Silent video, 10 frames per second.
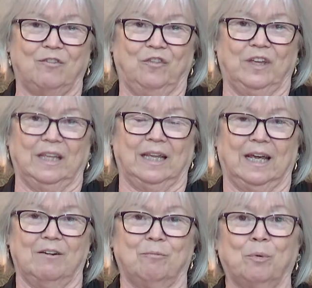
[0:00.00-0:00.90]

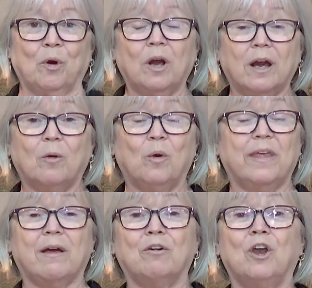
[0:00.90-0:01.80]
feeling of prayer
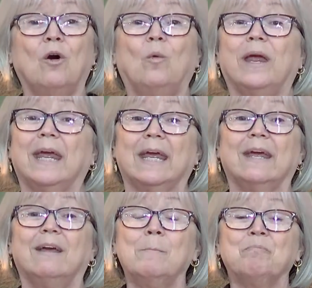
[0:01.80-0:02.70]
without
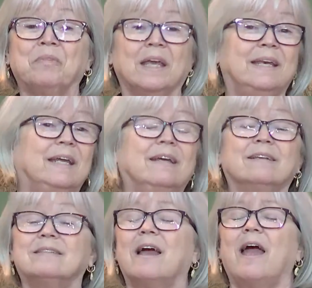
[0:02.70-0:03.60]
knowing it
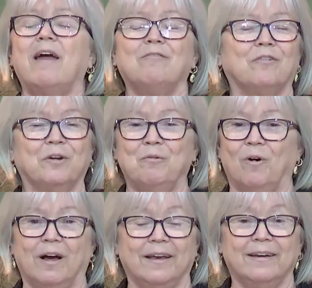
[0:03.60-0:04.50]
heals
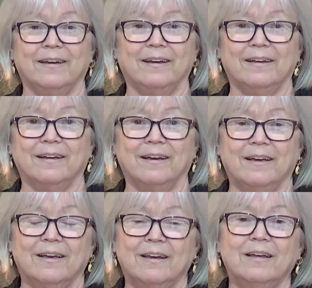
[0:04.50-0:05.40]
everyone.
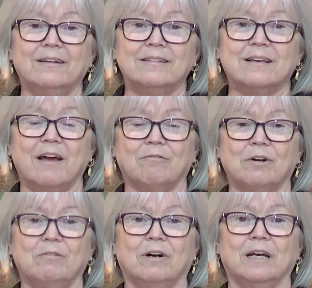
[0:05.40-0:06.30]
It heals
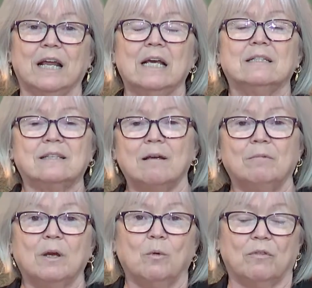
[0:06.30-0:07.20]
everyone. Same
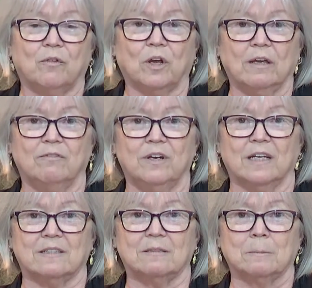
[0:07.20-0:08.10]
thing with
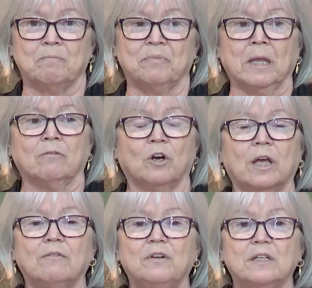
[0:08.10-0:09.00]
forgiveness.
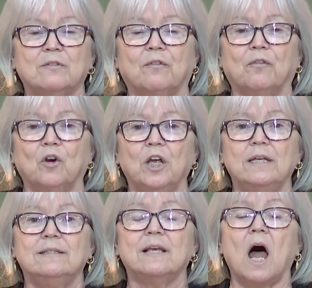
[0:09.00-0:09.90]
Forgiveness
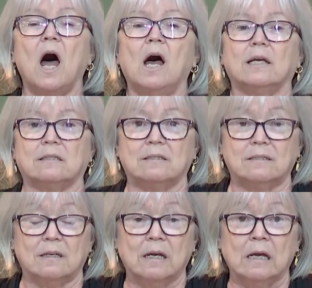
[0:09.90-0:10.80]
frees
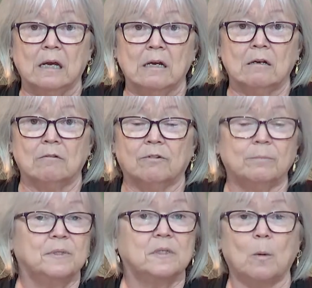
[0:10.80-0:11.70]
us
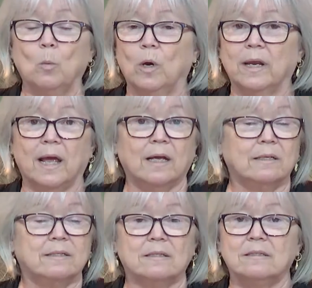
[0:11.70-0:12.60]
from someone
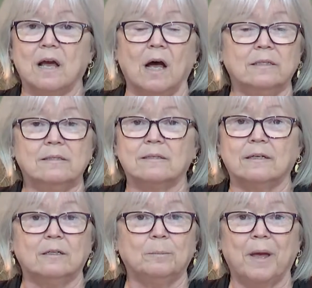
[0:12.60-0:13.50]
else's
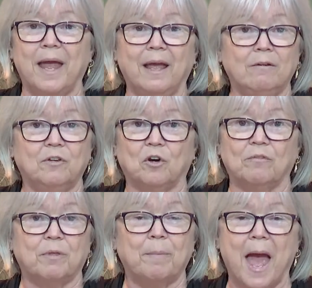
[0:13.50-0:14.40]
unskilled behavior
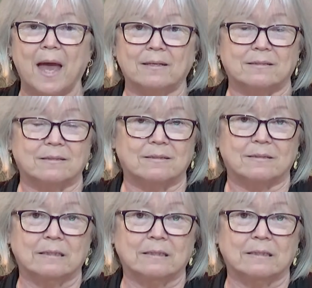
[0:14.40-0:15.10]
of the past.